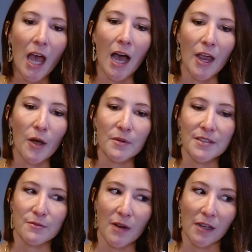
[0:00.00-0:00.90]
I
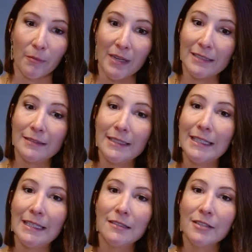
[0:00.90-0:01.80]
always recommend
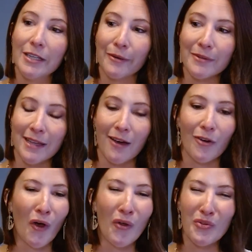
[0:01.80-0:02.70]
cleaning, without
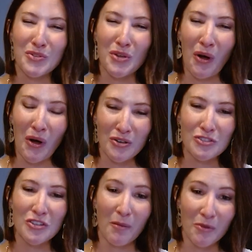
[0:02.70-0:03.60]
all those
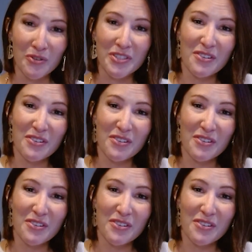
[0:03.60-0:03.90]
harsh chemicals.